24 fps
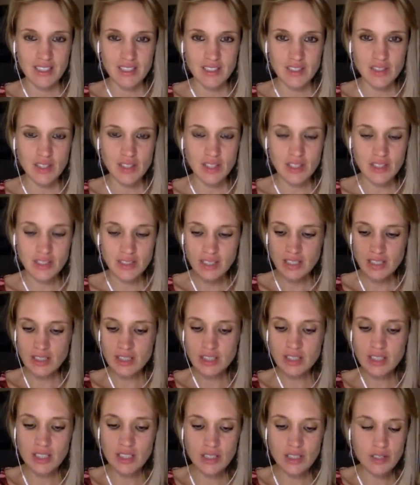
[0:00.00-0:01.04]
So there's
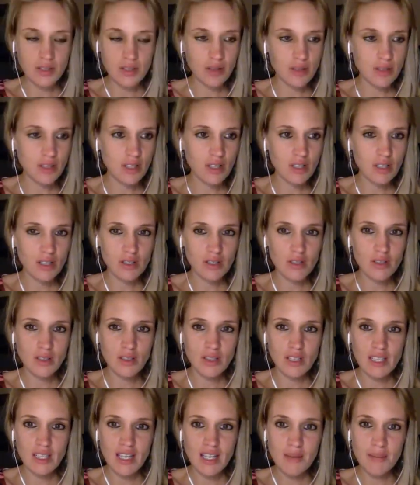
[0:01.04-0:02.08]
such the
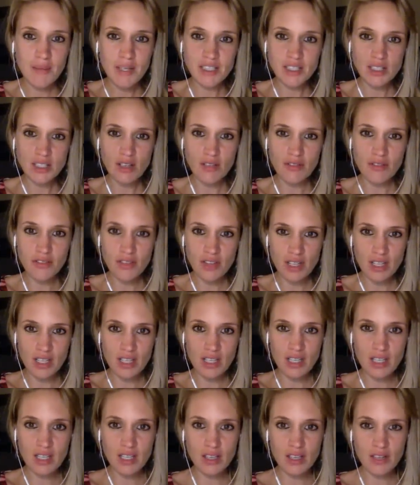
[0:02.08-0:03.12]
image of
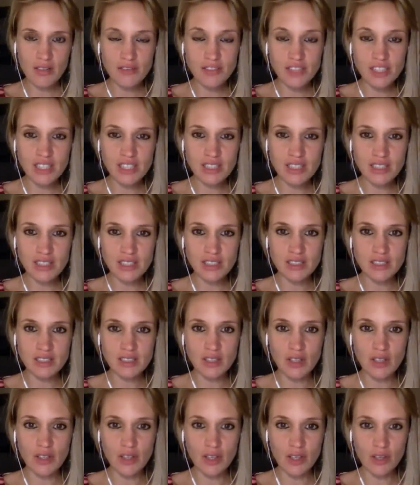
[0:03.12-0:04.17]
Jesus
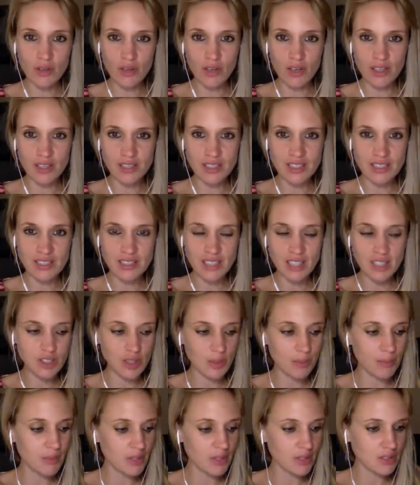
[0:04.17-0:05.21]
on the cross is such
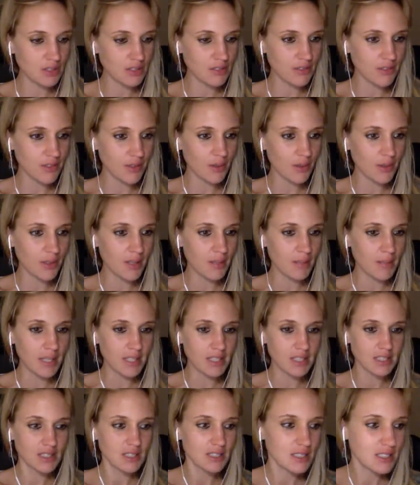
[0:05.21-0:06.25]
a beautiful
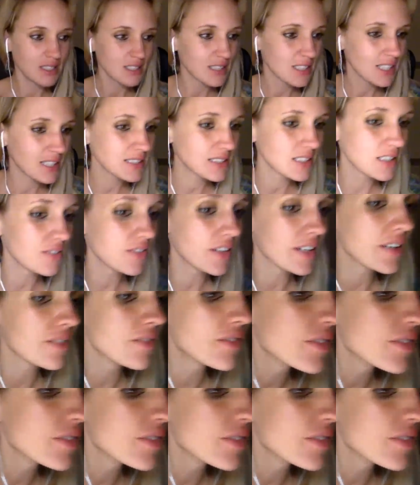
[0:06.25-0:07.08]
image. Let's see if I can